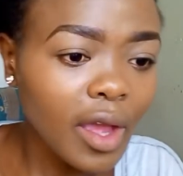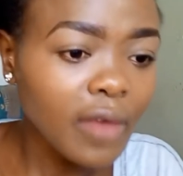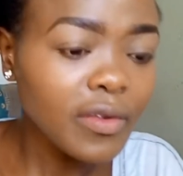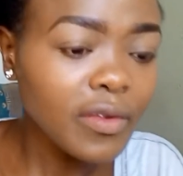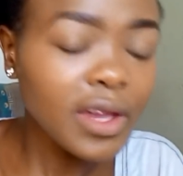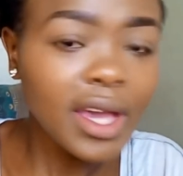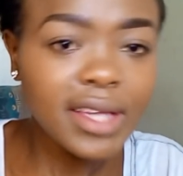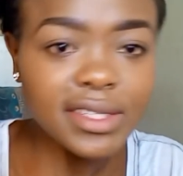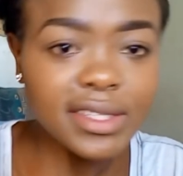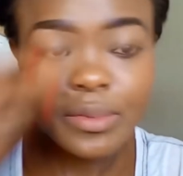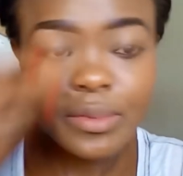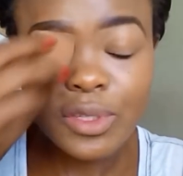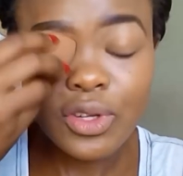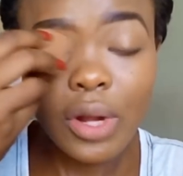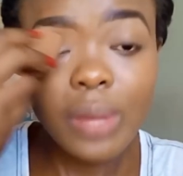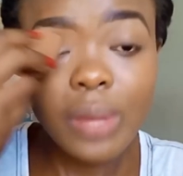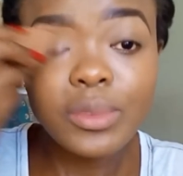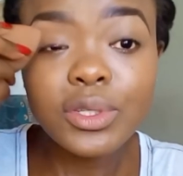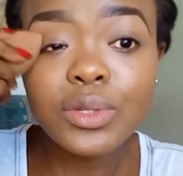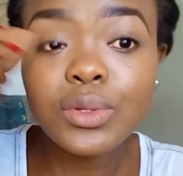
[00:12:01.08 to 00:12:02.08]
have you guys
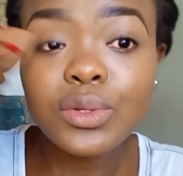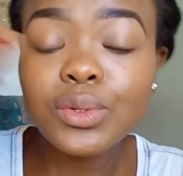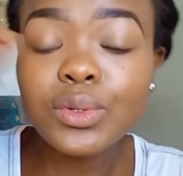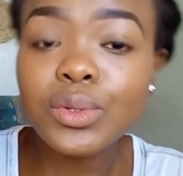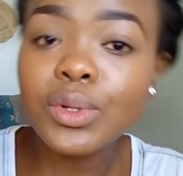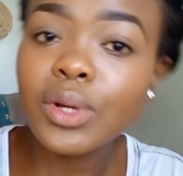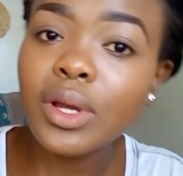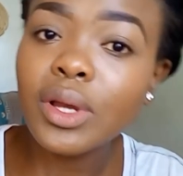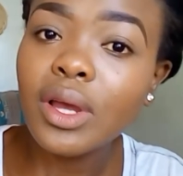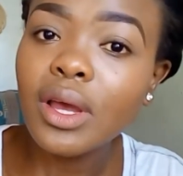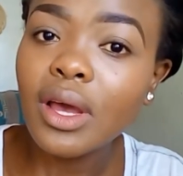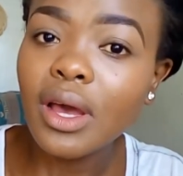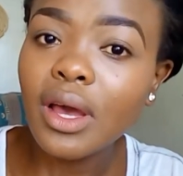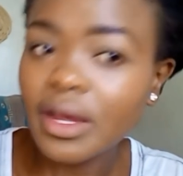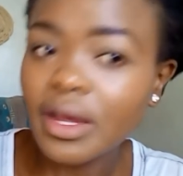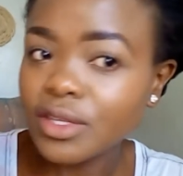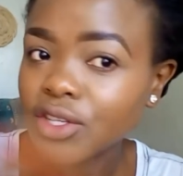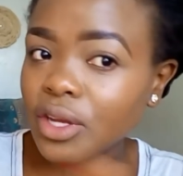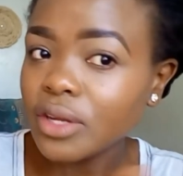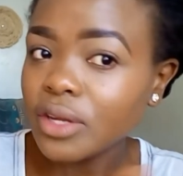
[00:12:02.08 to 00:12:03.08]
subscribed to
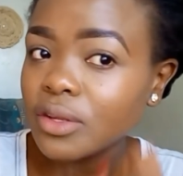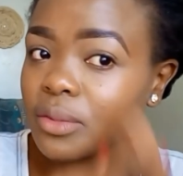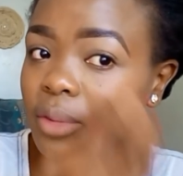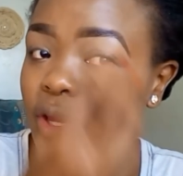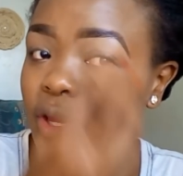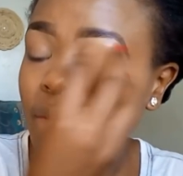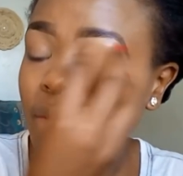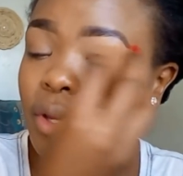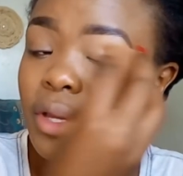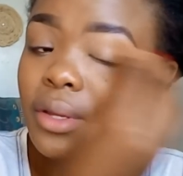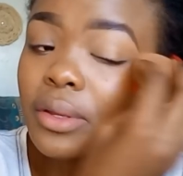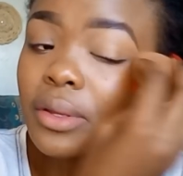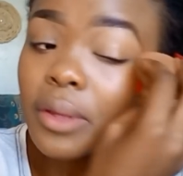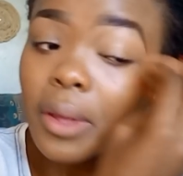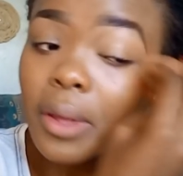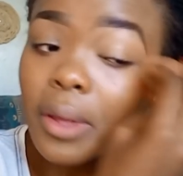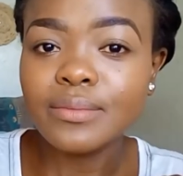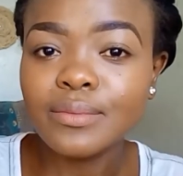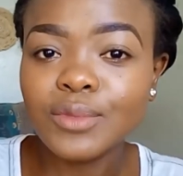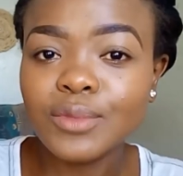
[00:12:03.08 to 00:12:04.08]
her channel, by the way?
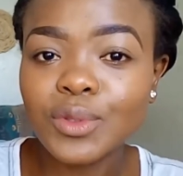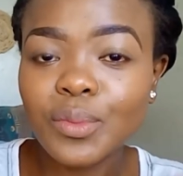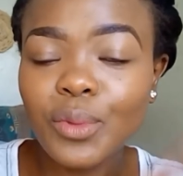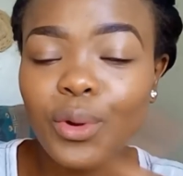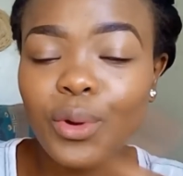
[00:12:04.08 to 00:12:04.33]
To